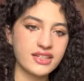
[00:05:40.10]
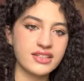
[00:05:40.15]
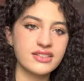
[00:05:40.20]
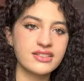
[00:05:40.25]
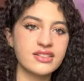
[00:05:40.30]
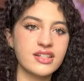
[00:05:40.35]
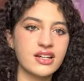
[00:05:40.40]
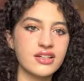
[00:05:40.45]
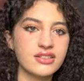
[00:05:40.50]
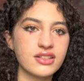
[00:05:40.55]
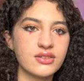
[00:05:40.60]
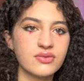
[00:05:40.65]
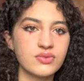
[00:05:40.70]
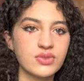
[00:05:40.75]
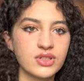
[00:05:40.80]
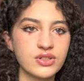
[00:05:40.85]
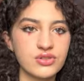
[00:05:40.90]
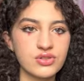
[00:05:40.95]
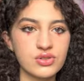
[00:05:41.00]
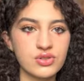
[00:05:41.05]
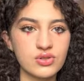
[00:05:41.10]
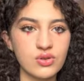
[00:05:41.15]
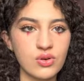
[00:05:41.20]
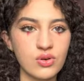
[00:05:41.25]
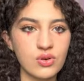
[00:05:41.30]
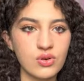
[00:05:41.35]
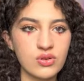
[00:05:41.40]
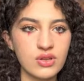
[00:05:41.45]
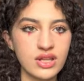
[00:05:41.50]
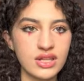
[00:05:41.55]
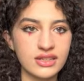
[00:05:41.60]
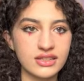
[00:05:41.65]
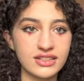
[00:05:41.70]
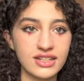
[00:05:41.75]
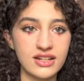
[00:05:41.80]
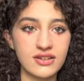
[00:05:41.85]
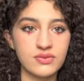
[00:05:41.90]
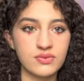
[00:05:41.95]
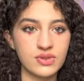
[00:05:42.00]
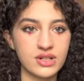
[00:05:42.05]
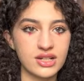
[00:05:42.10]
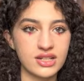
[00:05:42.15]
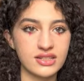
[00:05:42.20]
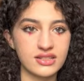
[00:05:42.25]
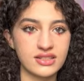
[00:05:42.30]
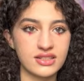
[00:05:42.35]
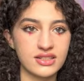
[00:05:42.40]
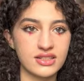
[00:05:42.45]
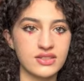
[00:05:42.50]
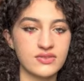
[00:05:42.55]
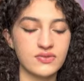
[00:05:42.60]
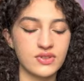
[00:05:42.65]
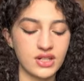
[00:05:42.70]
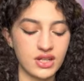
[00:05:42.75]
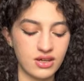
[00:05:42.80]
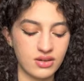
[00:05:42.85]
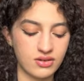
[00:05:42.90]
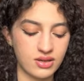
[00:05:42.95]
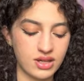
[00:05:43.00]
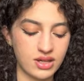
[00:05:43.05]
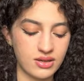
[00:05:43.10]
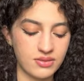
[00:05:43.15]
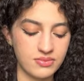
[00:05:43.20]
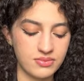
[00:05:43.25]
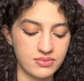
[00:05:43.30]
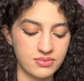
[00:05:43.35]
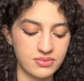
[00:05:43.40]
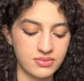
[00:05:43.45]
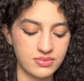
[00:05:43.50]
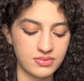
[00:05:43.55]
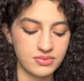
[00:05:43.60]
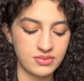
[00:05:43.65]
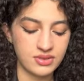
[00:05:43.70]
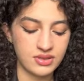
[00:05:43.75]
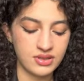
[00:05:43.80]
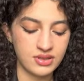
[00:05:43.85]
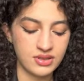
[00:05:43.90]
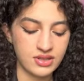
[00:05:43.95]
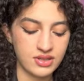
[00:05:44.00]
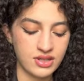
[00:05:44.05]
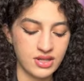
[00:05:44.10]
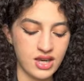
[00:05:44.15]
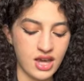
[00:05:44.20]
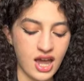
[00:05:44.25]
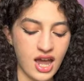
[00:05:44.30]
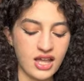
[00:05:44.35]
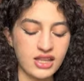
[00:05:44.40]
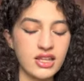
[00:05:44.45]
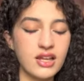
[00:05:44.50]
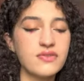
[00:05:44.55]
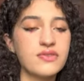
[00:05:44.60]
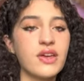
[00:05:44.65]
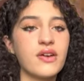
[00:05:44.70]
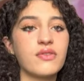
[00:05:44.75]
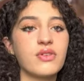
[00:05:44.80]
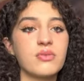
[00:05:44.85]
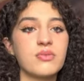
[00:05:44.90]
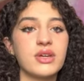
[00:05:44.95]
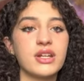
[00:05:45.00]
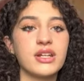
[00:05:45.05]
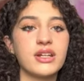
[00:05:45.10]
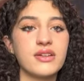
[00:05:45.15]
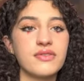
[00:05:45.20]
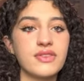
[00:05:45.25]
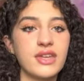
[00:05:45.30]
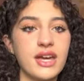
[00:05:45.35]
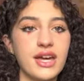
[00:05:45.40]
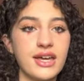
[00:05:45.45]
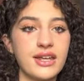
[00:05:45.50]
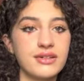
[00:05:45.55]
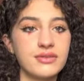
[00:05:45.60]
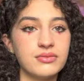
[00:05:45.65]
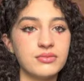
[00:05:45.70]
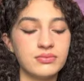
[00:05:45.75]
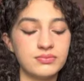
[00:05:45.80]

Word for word: can tell that real soul and love went into this video game. I loved every minute of that.